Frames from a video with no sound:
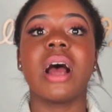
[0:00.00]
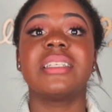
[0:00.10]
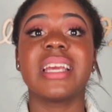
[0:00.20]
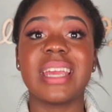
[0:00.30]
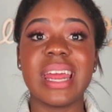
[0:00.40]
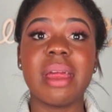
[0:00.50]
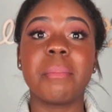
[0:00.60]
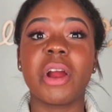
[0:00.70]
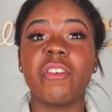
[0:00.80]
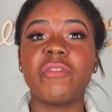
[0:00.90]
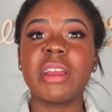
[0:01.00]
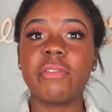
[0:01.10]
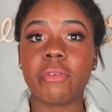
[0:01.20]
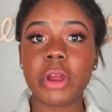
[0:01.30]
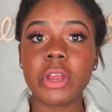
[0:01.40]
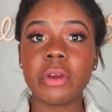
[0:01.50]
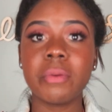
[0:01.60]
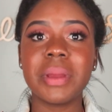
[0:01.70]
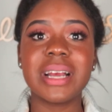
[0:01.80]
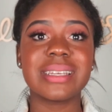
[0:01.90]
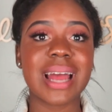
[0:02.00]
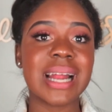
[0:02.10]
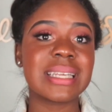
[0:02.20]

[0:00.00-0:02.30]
to get it perfect for you. Because 9